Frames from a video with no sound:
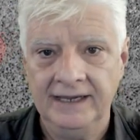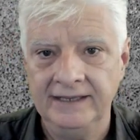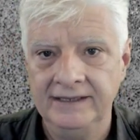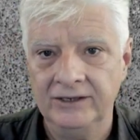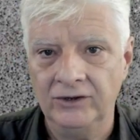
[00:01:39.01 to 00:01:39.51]

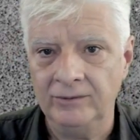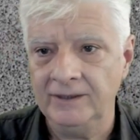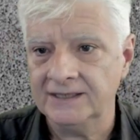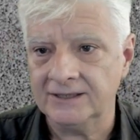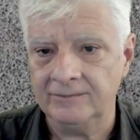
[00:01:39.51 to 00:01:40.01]
and the
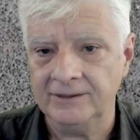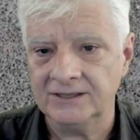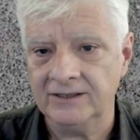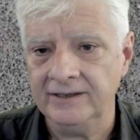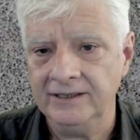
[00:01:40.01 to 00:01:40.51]
anomalies I'll be
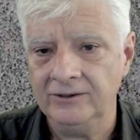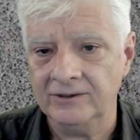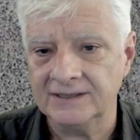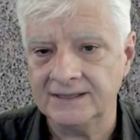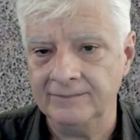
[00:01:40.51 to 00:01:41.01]
showing
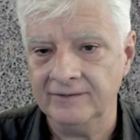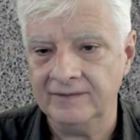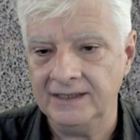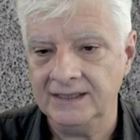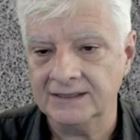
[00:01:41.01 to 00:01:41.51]
you are some
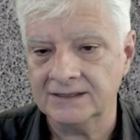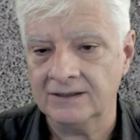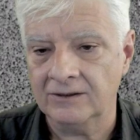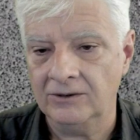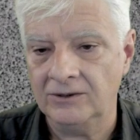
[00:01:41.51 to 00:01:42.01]
of
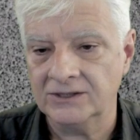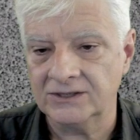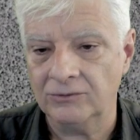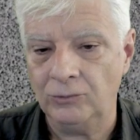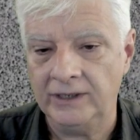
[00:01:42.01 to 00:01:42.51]
these
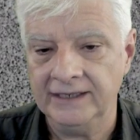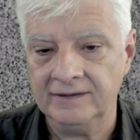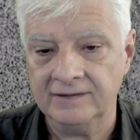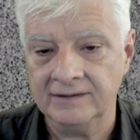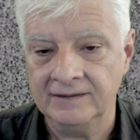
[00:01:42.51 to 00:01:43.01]
larger
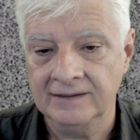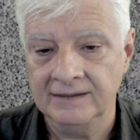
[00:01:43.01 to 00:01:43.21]
white